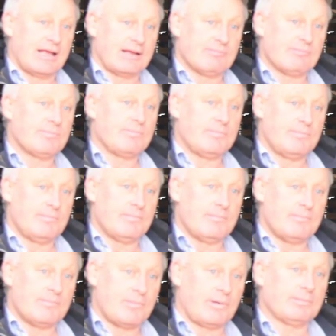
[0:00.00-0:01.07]
and
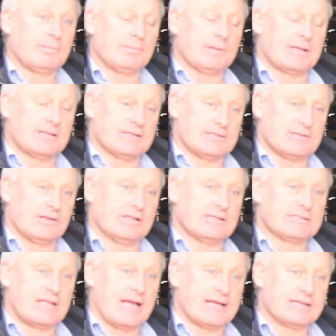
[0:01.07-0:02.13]
probably at this early
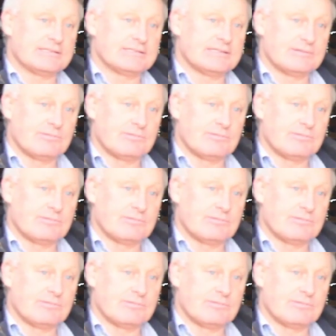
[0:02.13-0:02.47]
stage,